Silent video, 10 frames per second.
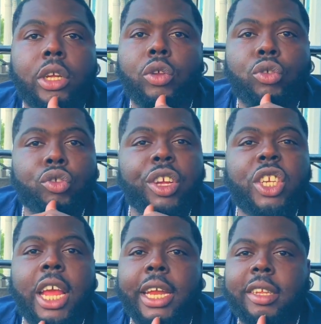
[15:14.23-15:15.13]
It was Straight
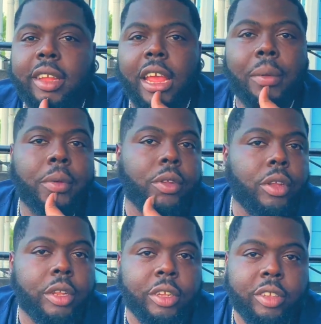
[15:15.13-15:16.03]
Shot Entertainment.
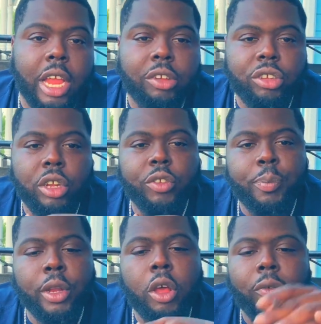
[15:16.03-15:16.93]
The same shit I
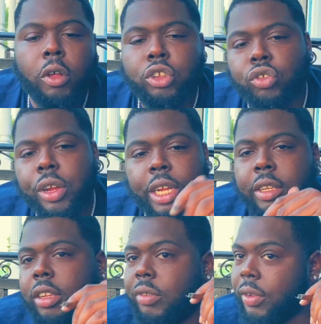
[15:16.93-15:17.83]
spent off all the screening
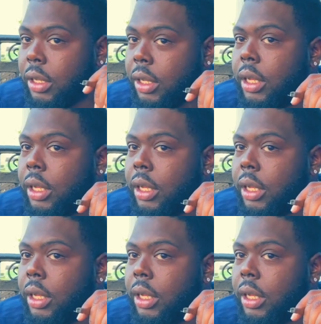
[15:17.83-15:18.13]
TV.